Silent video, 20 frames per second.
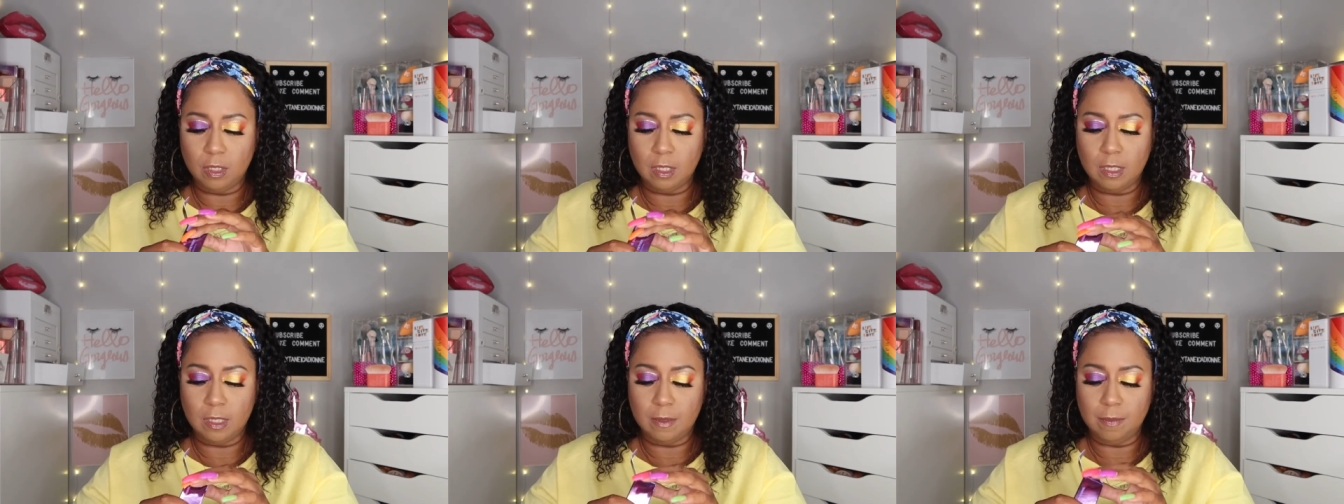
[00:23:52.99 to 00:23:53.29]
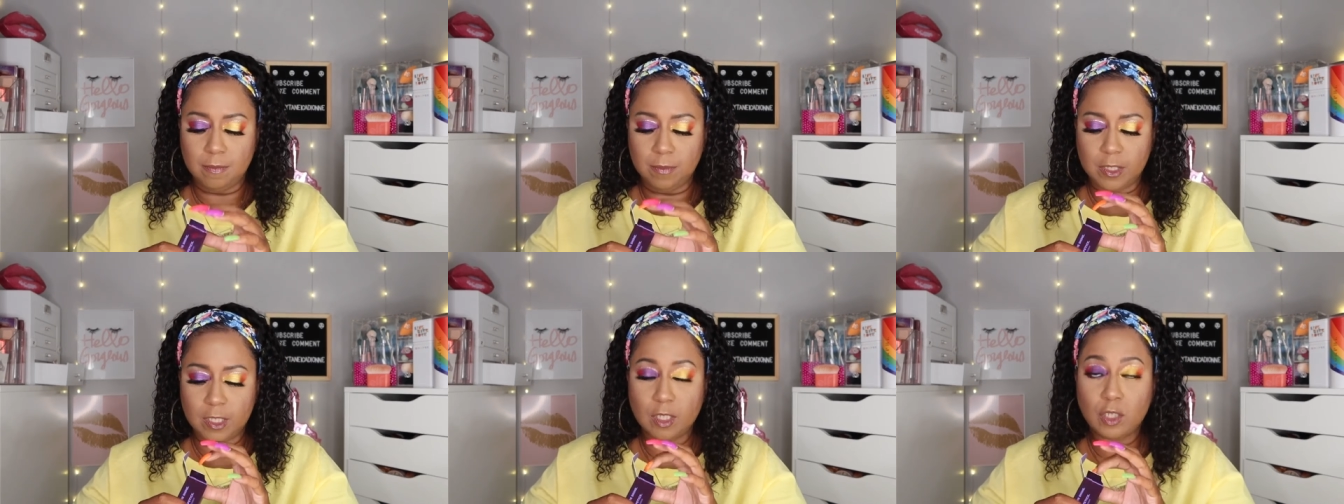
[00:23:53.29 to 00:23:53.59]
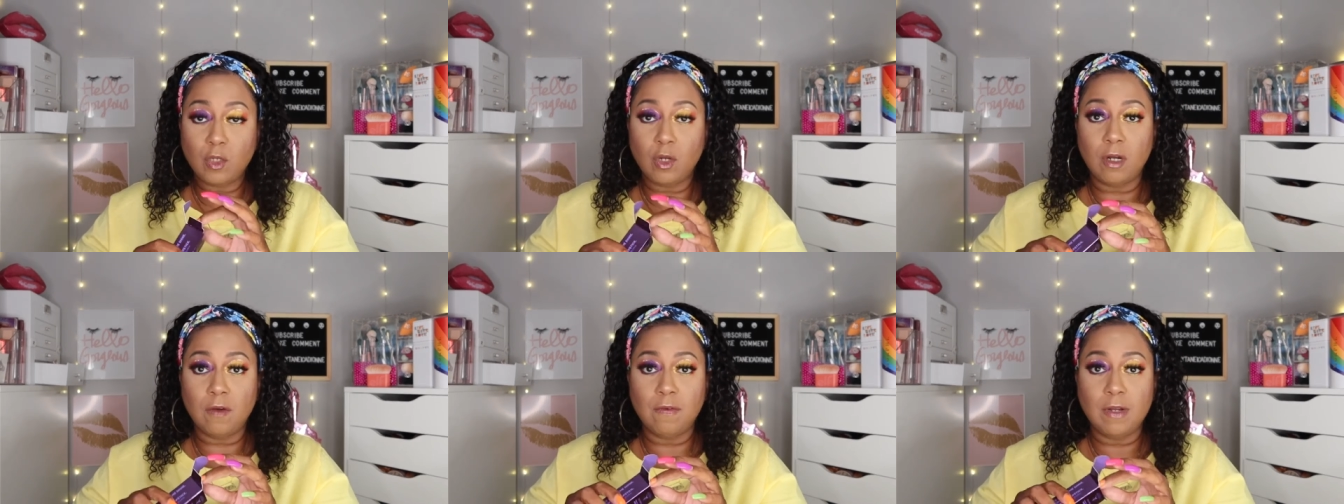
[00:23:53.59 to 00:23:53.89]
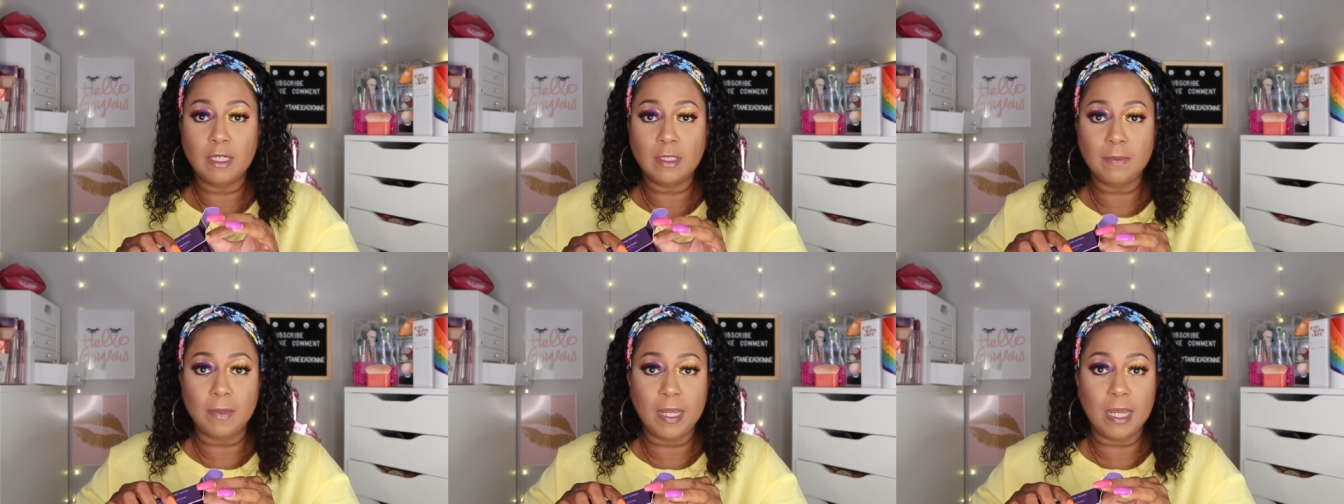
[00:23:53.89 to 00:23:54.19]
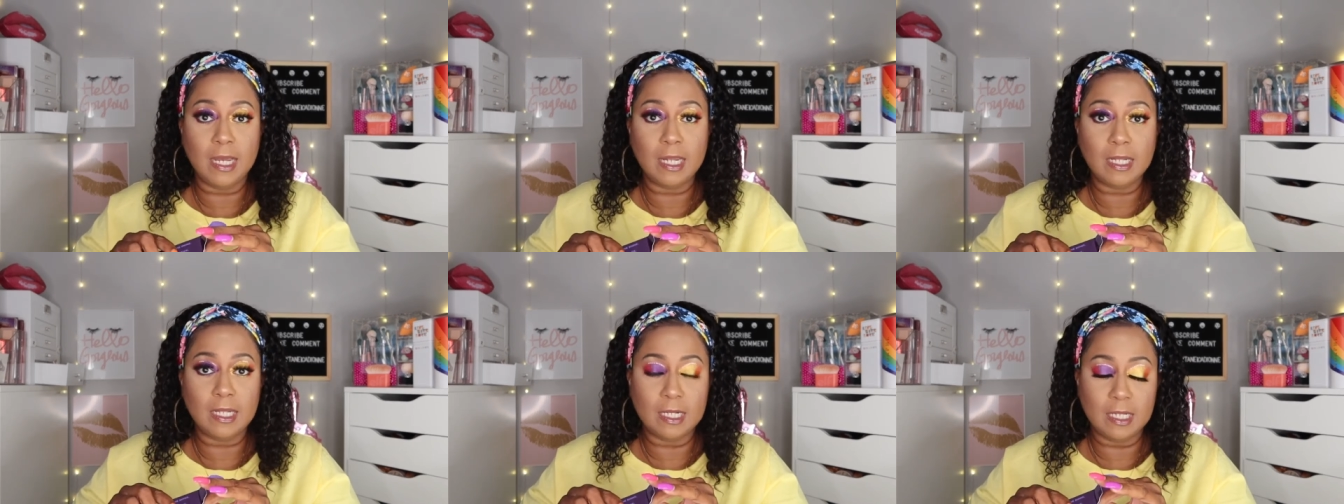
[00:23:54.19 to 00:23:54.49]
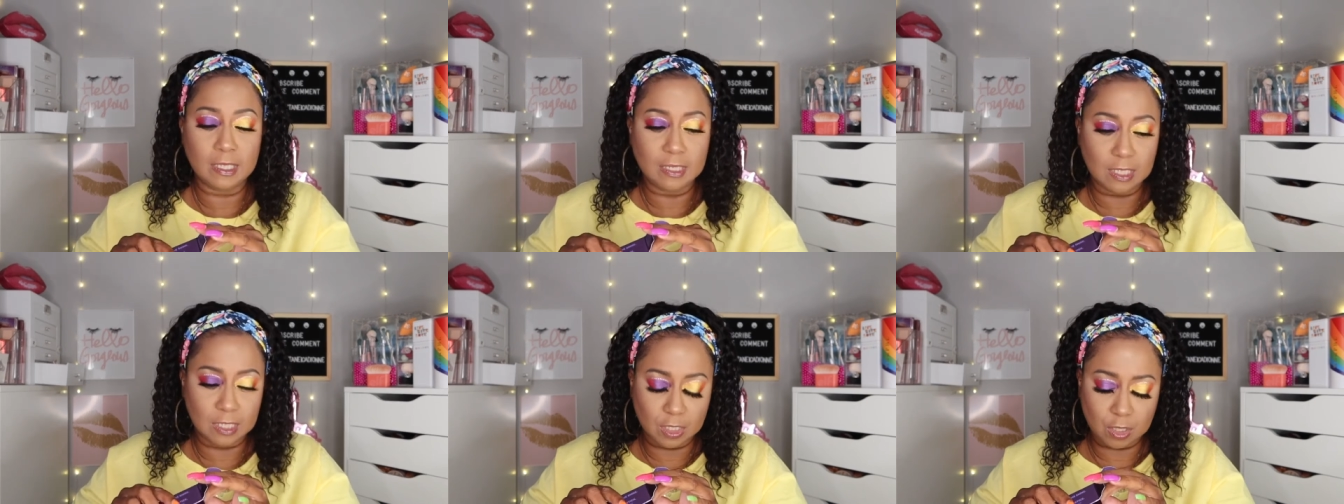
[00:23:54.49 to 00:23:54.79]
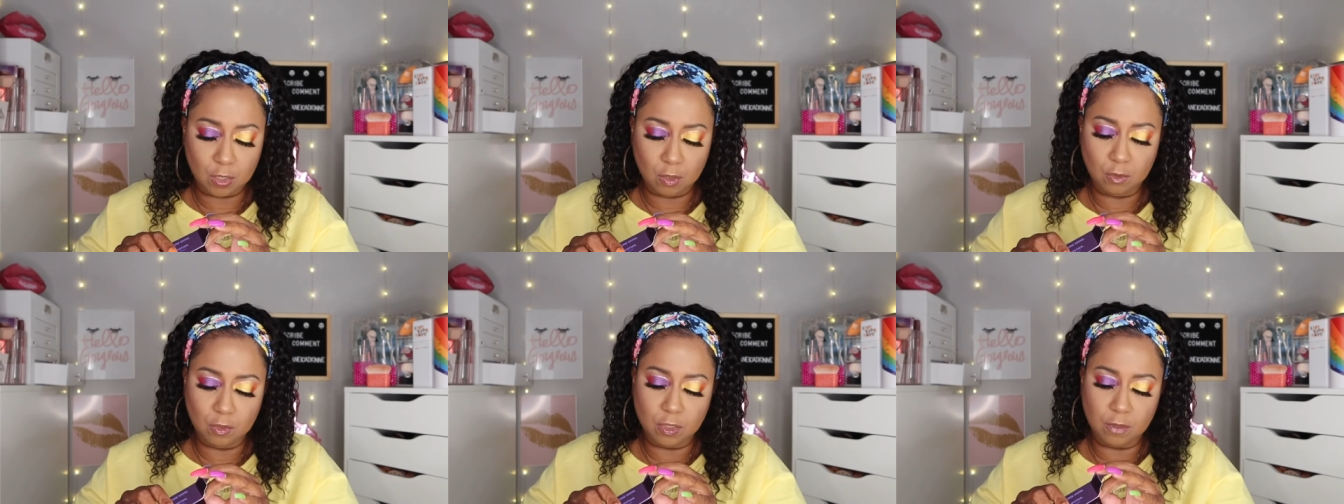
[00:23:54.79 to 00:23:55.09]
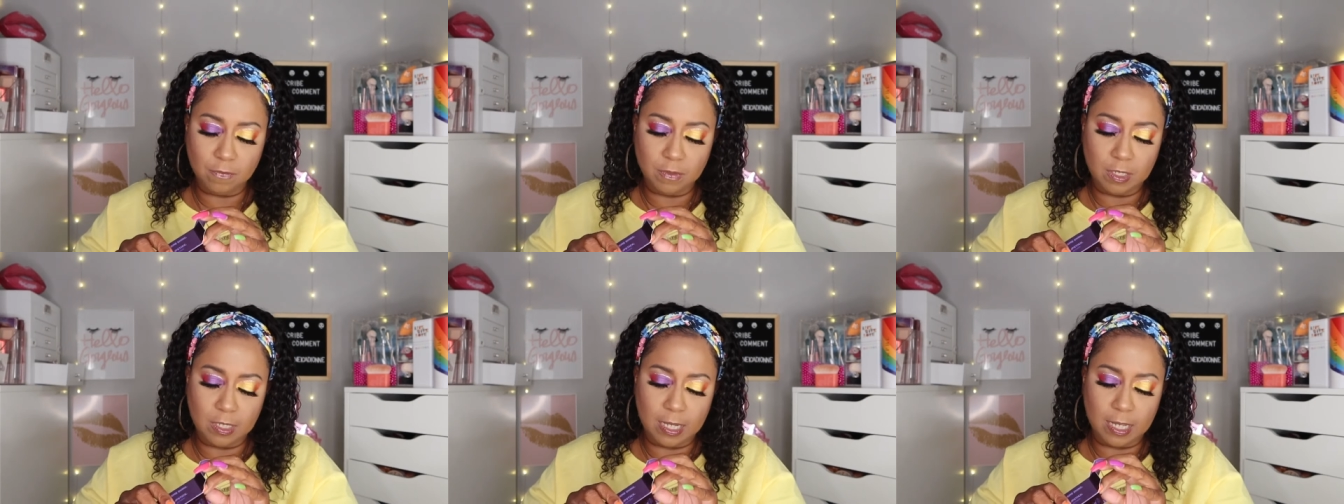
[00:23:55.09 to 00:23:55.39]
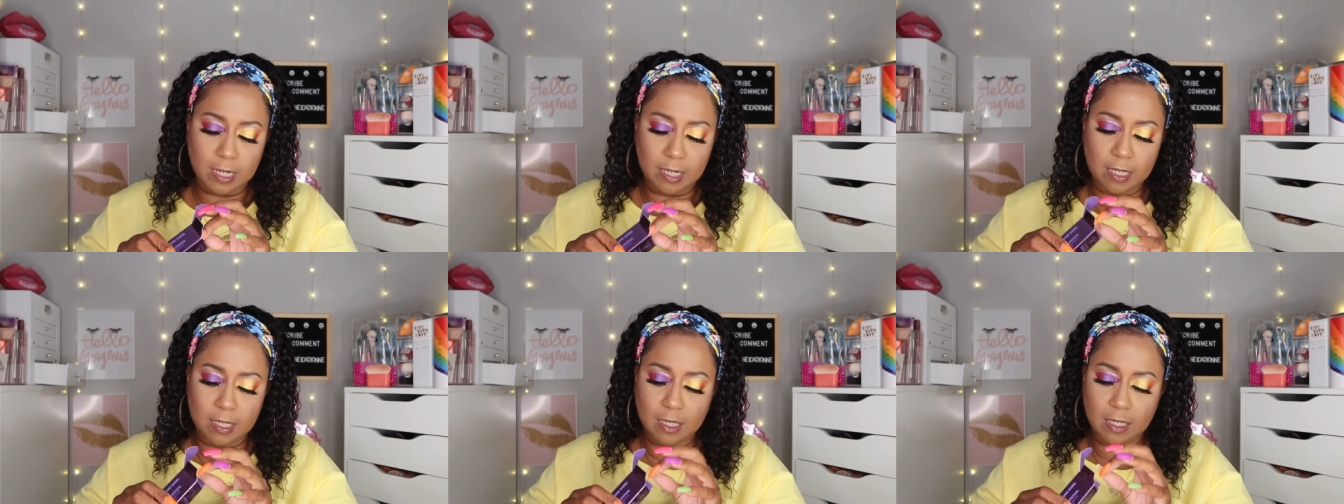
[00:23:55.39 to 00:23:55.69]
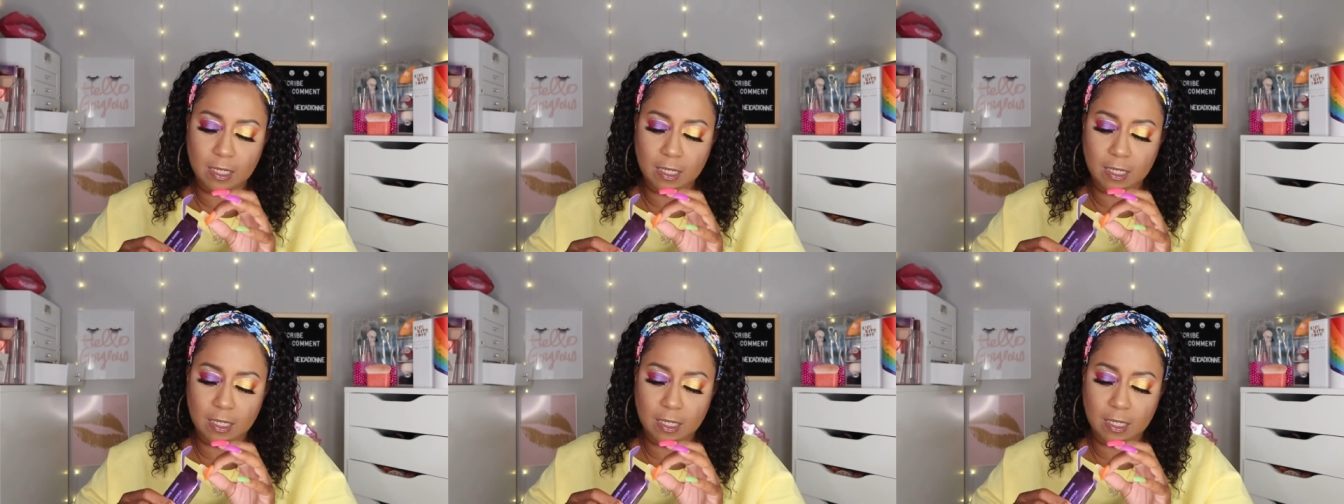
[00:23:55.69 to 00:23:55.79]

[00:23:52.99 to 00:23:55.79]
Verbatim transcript: um, the Star Ranch palette is exclusive in that